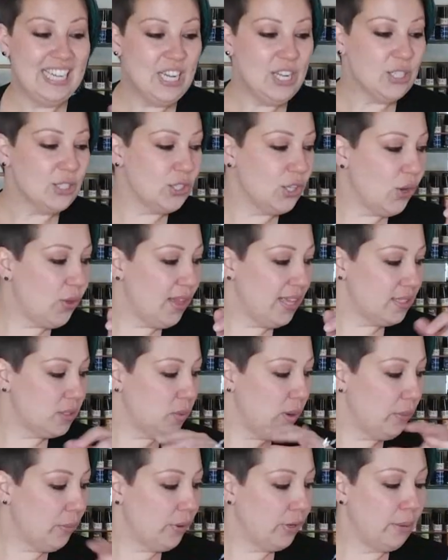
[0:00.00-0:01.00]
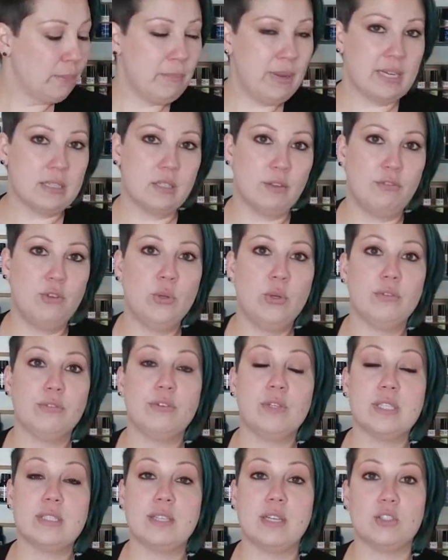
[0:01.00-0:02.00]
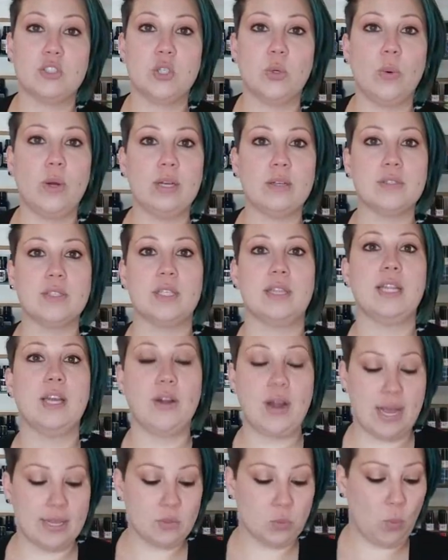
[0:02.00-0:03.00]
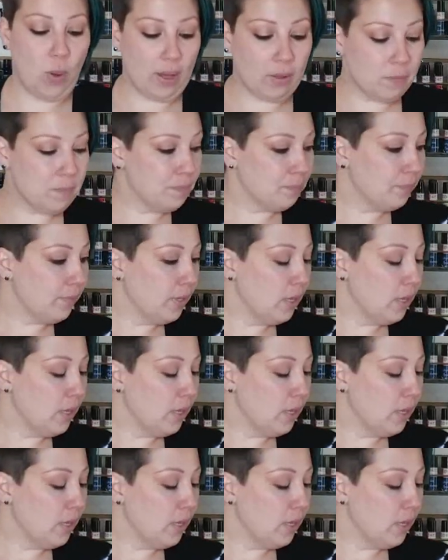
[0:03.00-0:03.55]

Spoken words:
So that's why we're going to mix a few different essential oils in there as well.